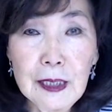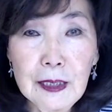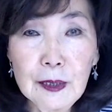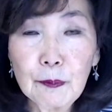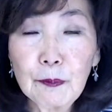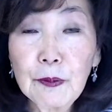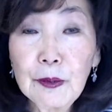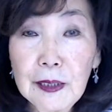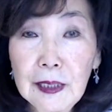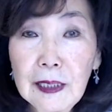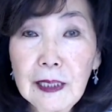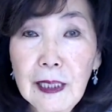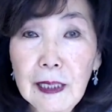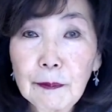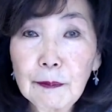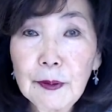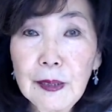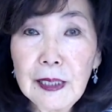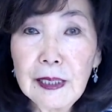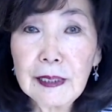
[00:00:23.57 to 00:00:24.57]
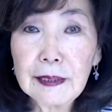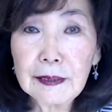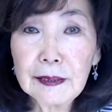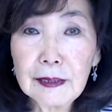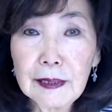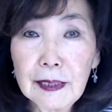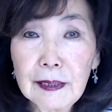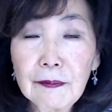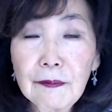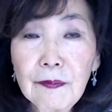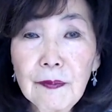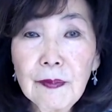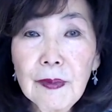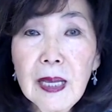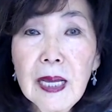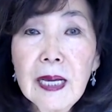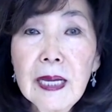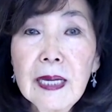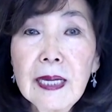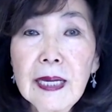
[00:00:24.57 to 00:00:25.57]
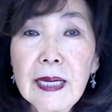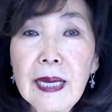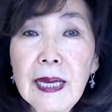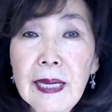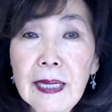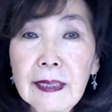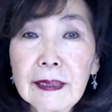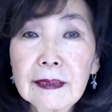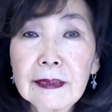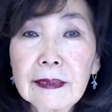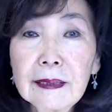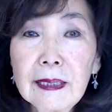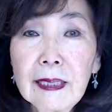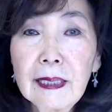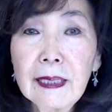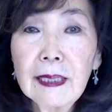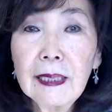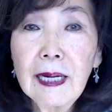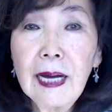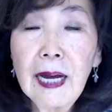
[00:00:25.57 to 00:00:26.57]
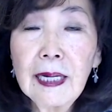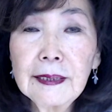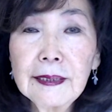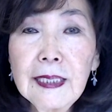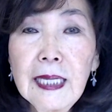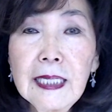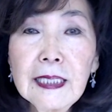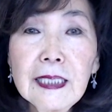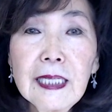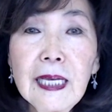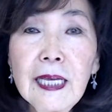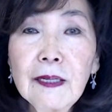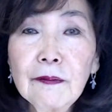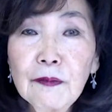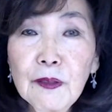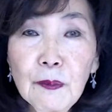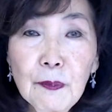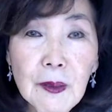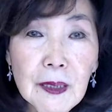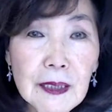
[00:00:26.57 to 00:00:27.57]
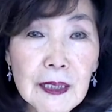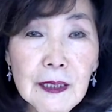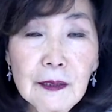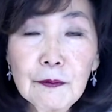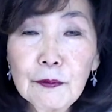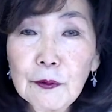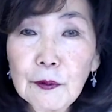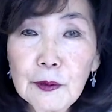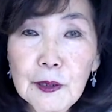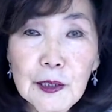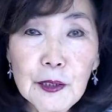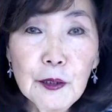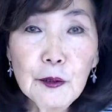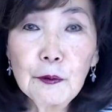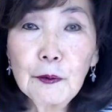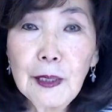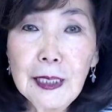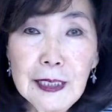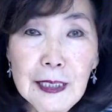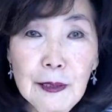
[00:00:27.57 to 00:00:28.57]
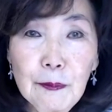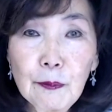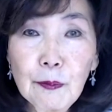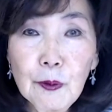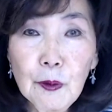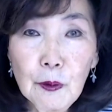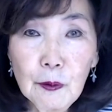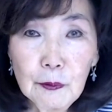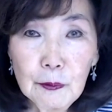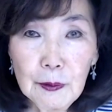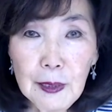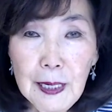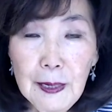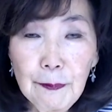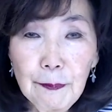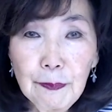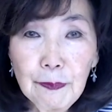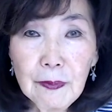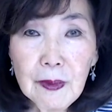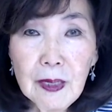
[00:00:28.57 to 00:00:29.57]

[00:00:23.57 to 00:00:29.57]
It's pretty comprehensive, and I take everybody through this training program.